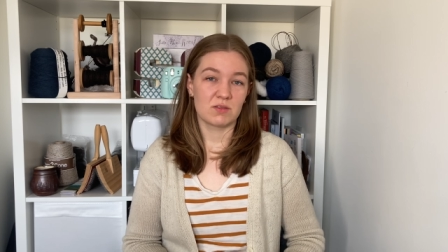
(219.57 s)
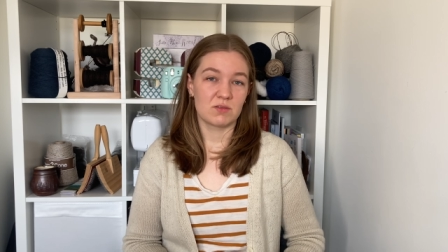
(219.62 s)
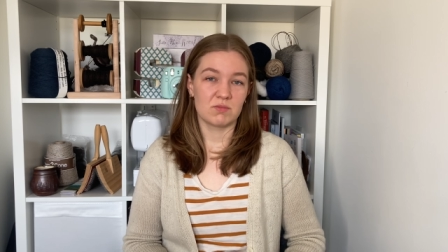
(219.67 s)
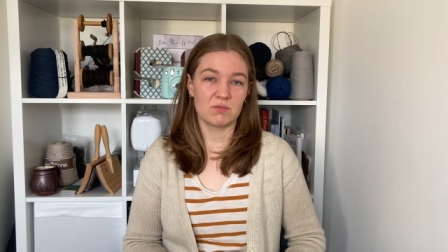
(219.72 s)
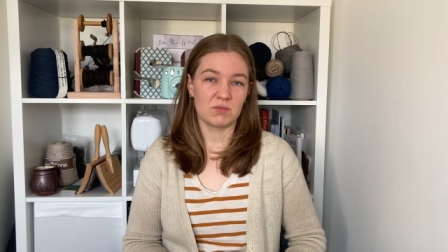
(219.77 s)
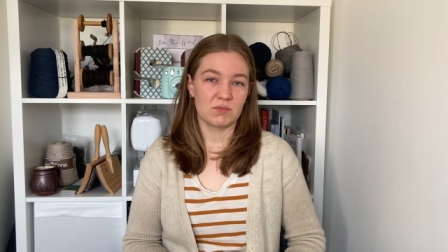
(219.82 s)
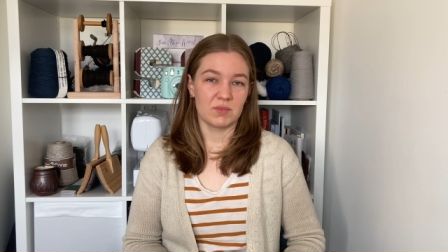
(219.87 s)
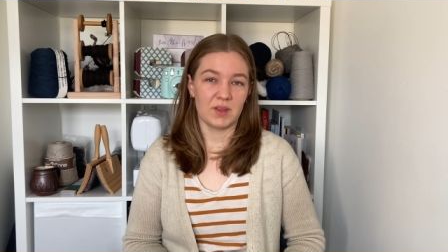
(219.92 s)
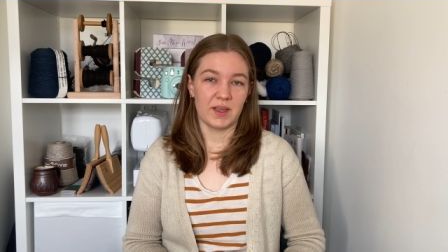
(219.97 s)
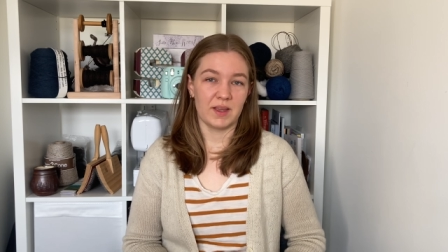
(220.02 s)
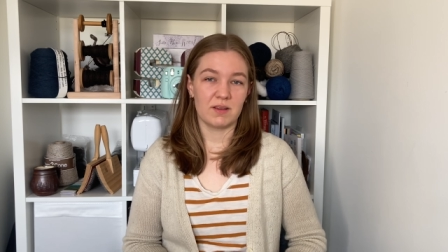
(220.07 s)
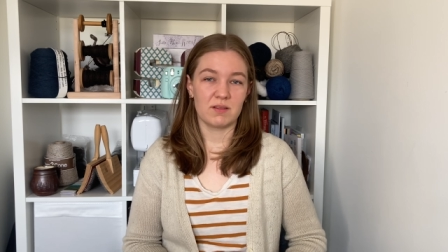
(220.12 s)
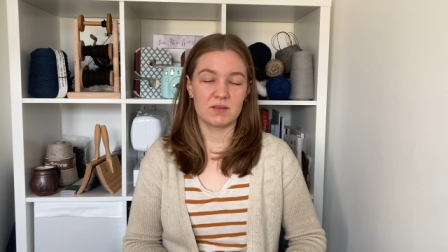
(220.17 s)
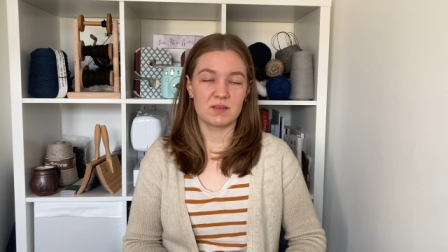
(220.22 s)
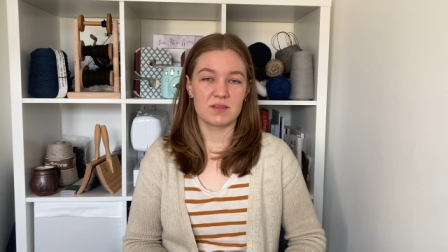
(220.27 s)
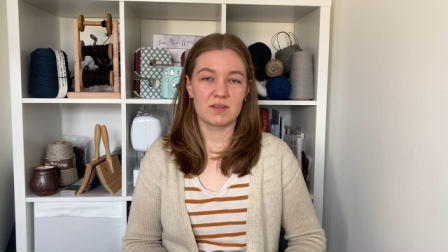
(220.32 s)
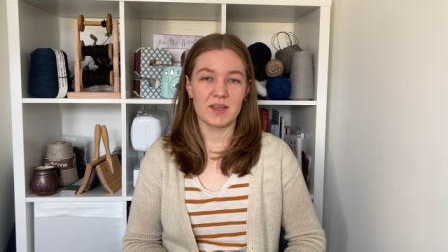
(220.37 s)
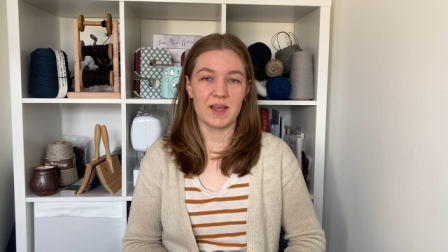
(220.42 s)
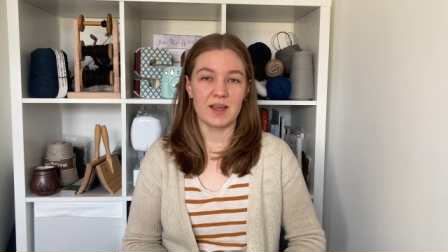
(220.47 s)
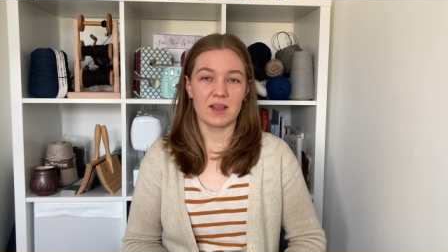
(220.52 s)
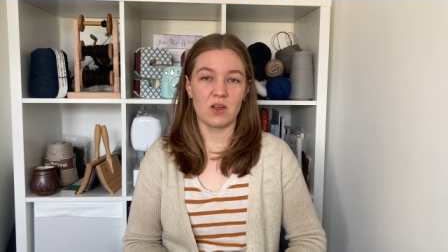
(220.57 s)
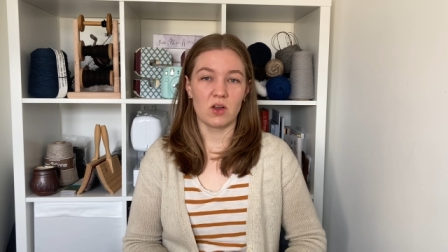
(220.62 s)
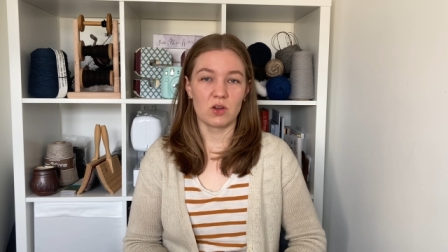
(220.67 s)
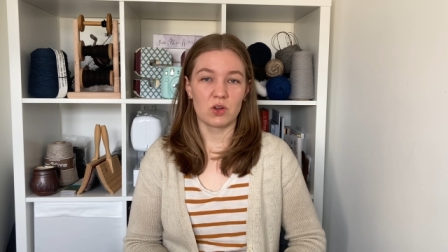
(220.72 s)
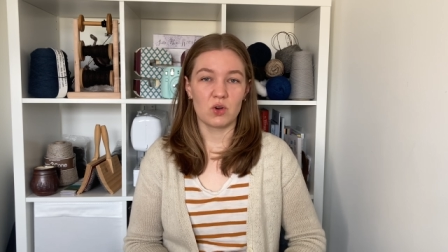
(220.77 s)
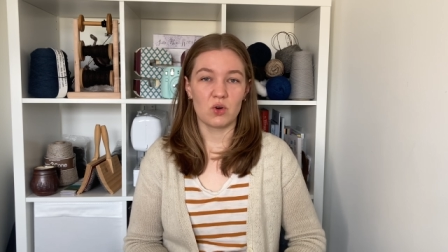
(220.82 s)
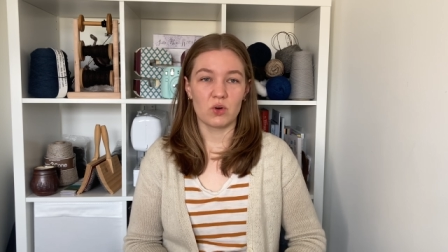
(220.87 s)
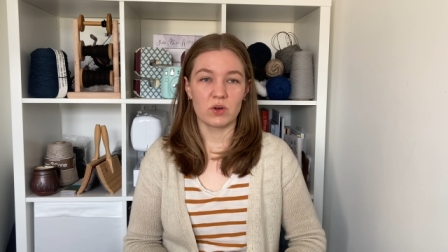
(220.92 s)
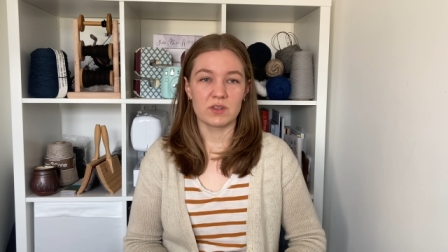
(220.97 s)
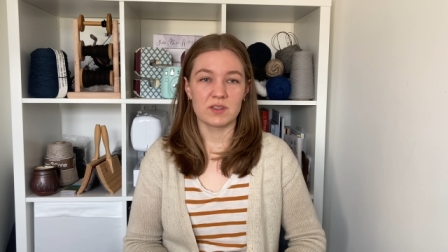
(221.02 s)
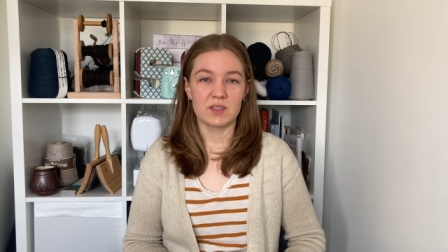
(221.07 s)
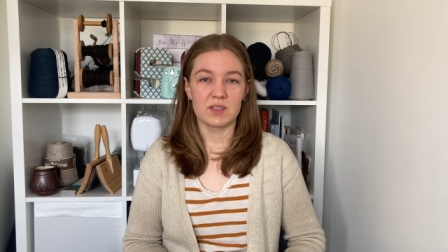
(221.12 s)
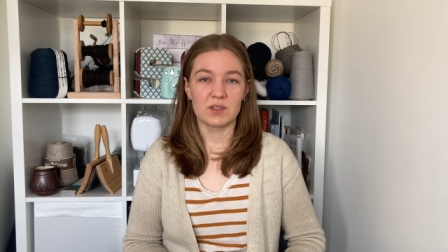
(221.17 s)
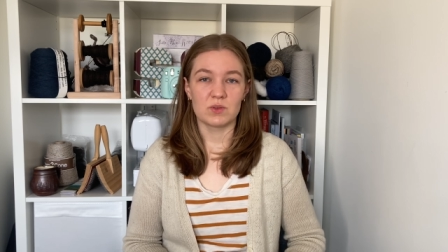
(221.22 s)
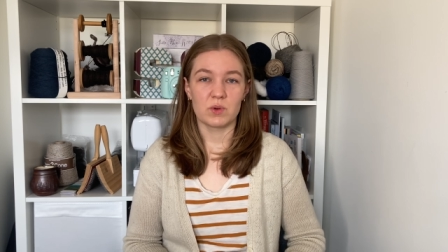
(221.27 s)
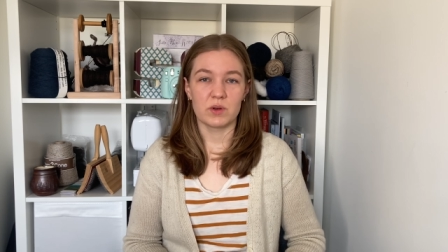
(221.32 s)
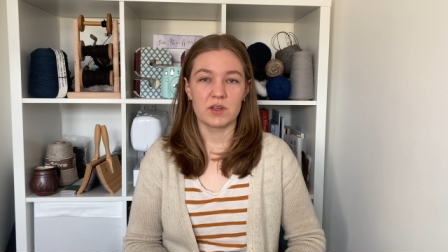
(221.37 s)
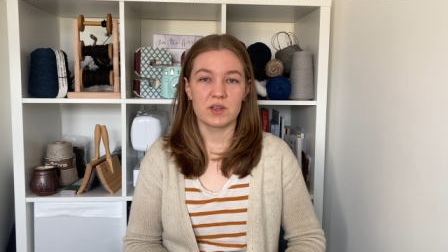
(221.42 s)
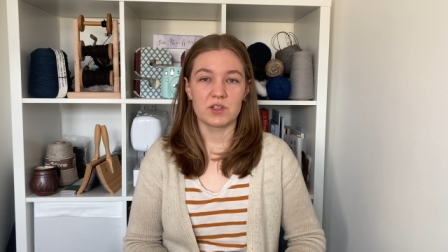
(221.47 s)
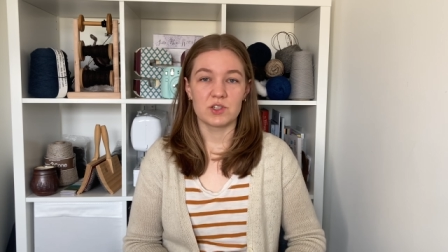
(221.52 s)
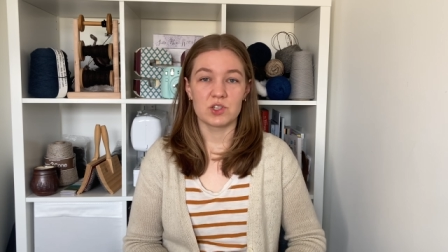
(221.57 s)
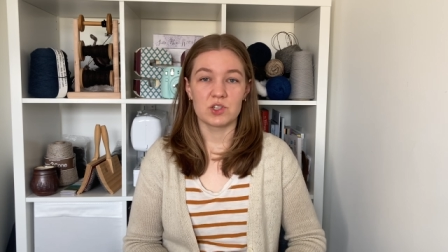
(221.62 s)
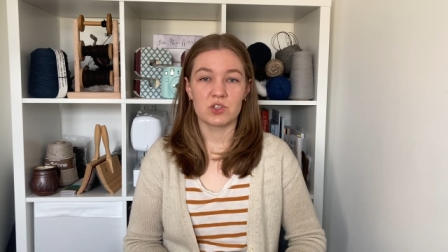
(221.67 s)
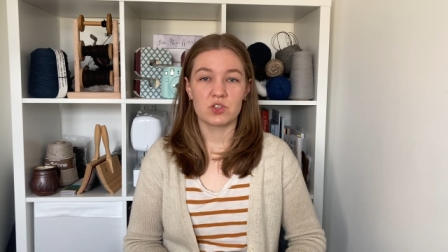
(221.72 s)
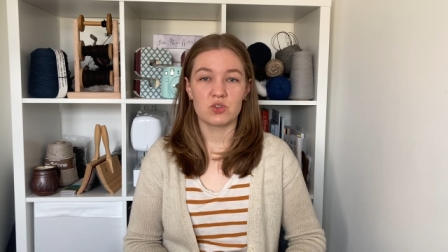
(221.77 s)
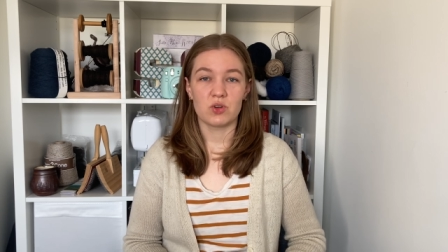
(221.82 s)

like day-long courses where you can just